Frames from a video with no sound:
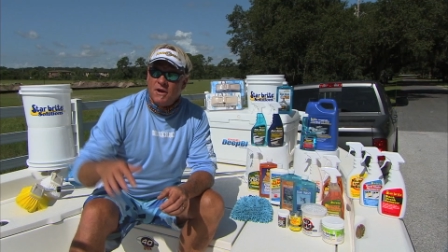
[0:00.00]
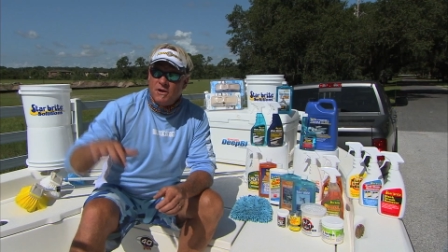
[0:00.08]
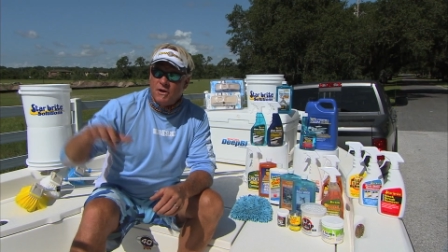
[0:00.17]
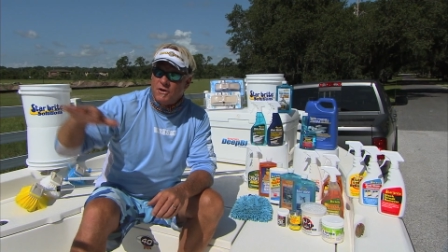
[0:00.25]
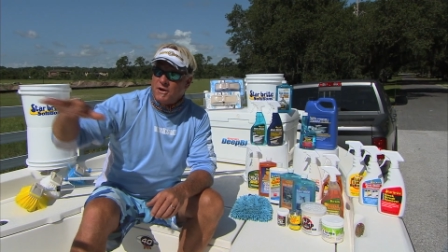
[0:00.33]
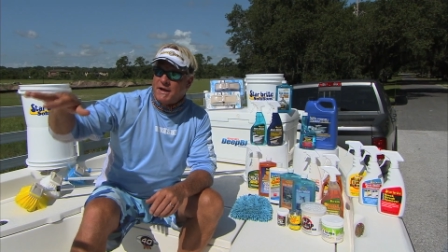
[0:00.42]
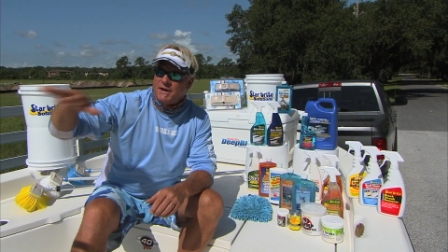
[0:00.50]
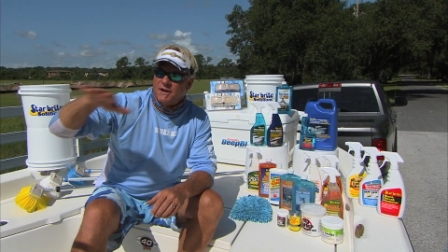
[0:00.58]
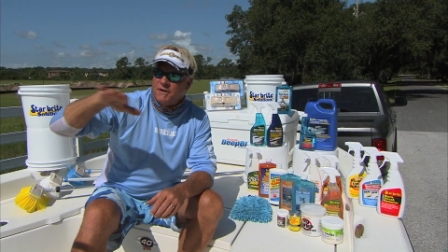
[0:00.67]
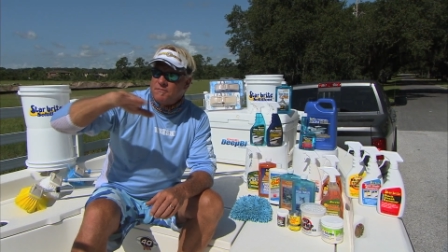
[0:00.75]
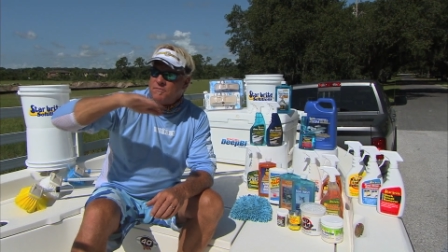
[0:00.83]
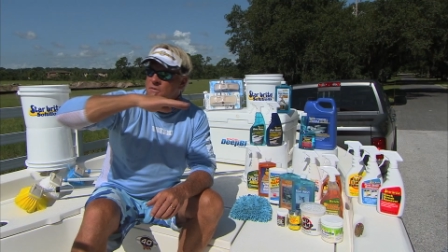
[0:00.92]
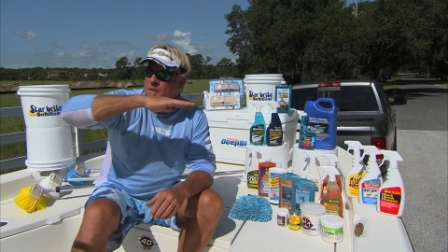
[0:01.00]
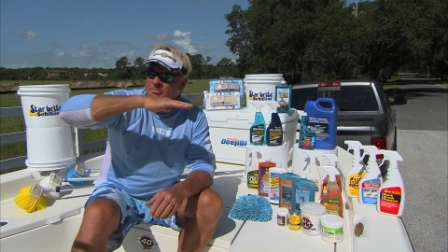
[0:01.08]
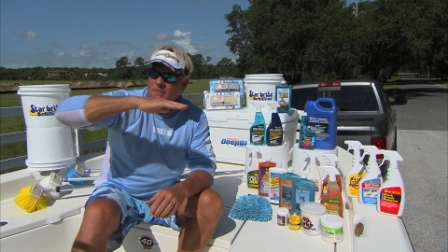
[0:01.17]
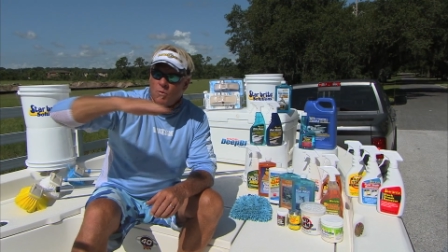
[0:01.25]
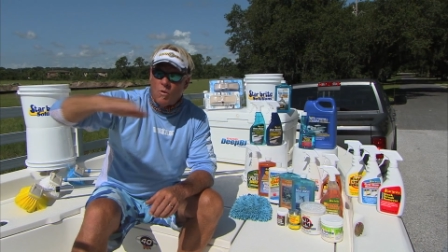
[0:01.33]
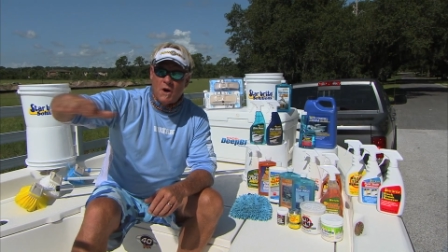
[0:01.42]
You know, you get done
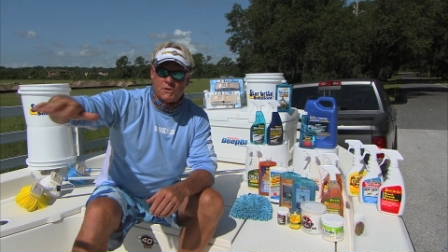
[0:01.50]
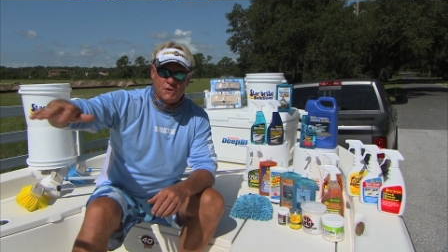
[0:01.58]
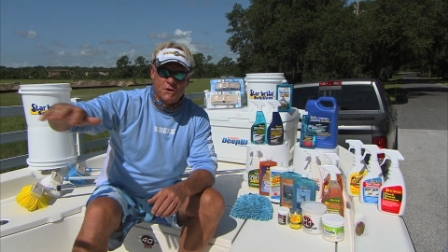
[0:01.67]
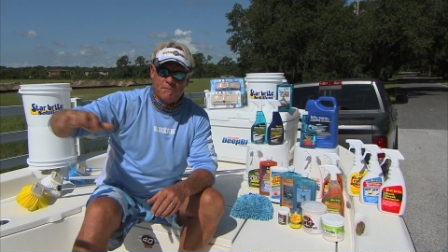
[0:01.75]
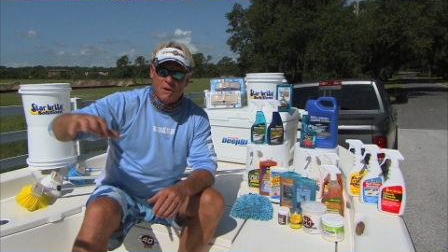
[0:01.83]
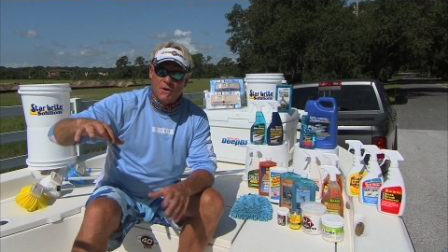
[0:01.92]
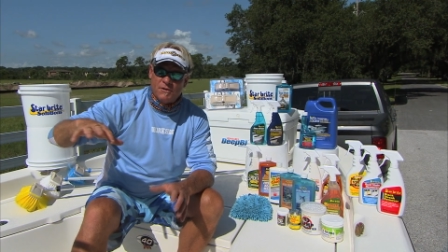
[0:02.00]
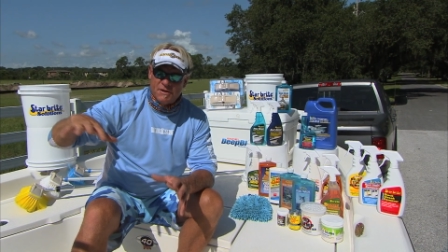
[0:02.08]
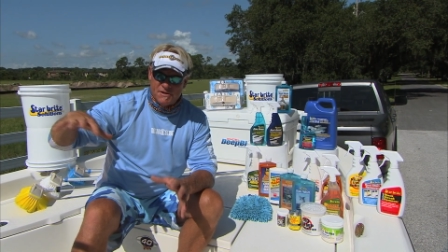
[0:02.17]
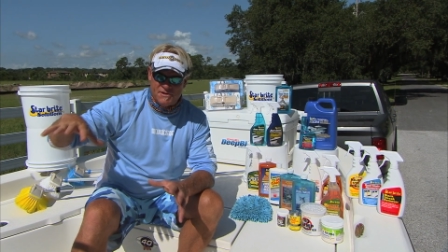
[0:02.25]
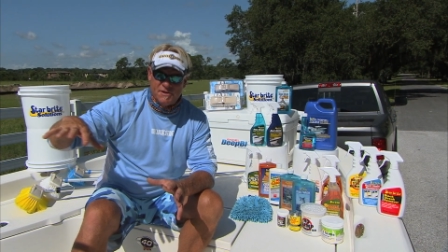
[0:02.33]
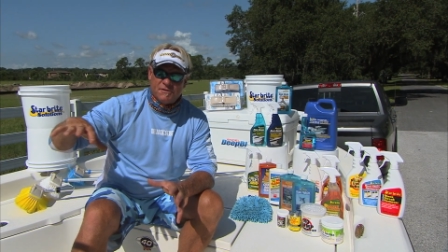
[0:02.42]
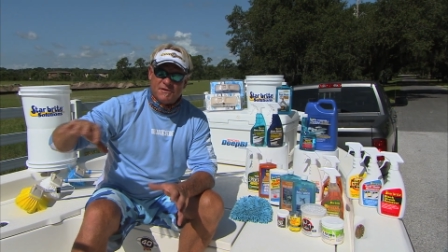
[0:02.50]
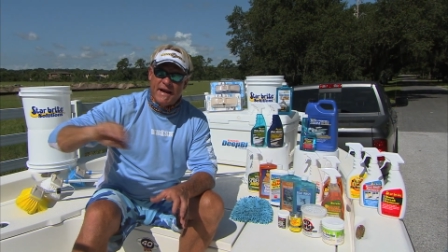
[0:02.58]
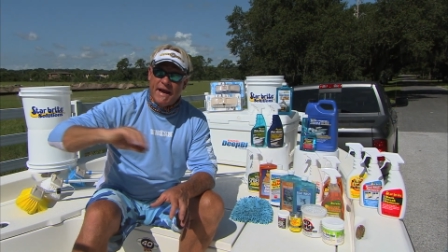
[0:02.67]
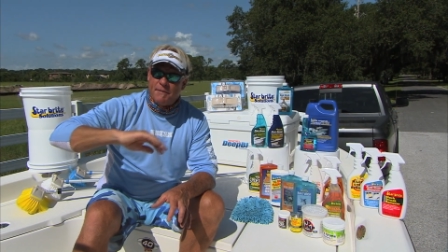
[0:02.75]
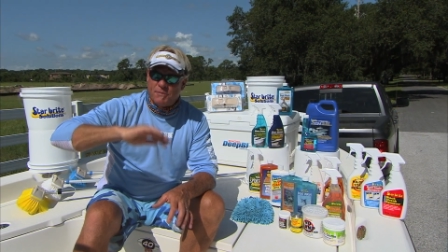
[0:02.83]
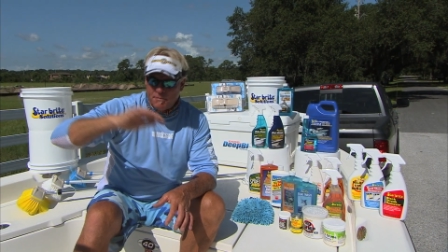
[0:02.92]
washing your boat and it's still
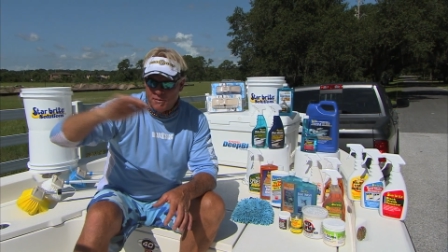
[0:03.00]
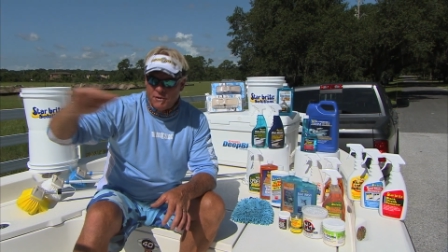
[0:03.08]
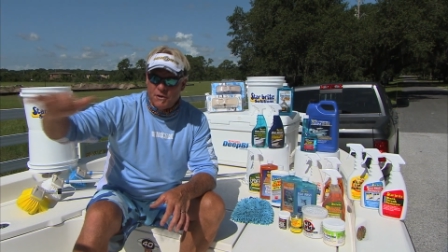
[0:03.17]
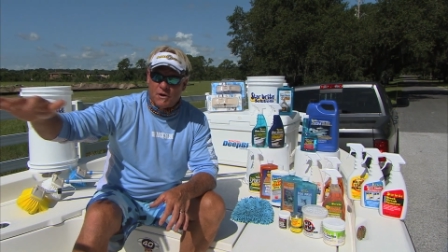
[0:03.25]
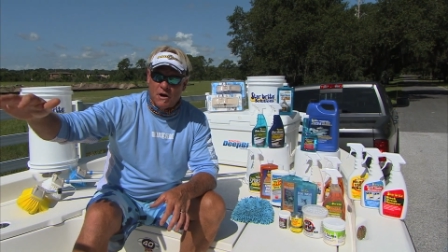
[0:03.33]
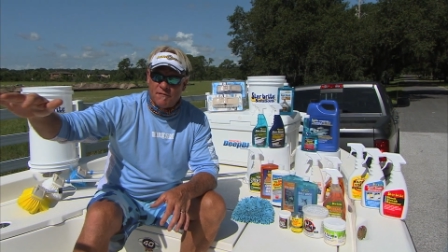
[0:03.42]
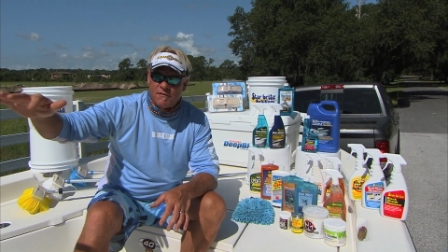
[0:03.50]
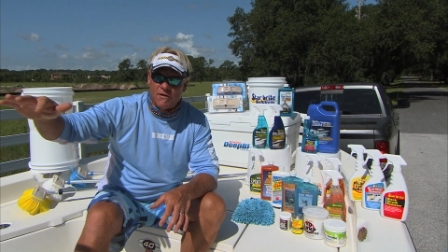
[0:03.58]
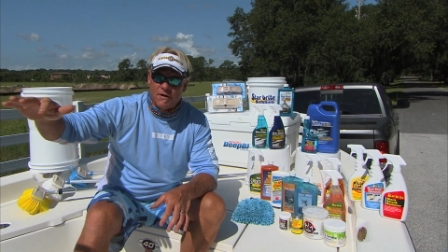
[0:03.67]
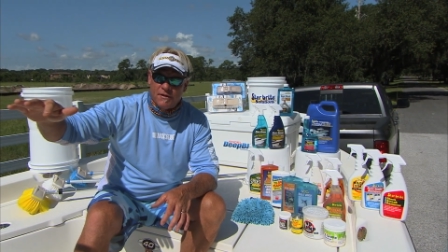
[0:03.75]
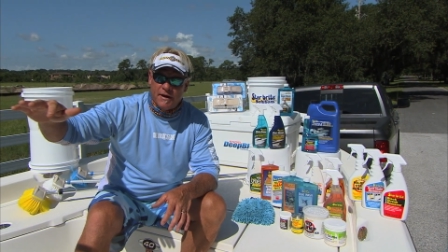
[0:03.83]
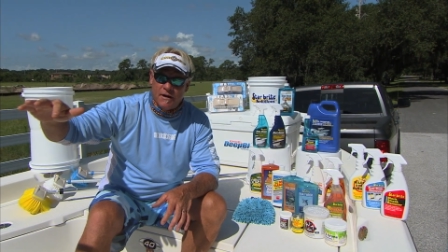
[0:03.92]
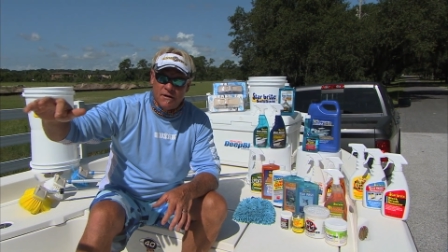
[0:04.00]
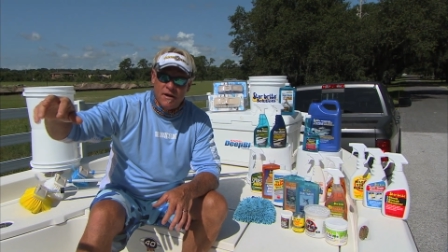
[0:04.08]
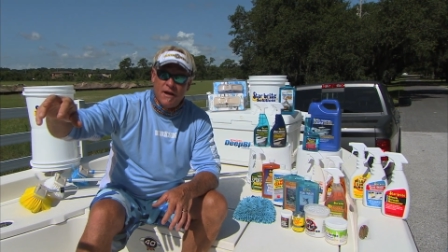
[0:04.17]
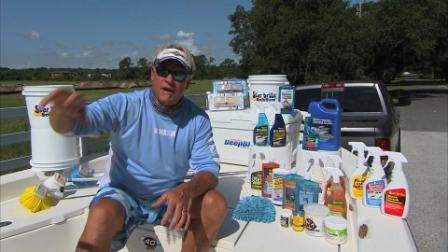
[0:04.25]
damp, you put your cover on there,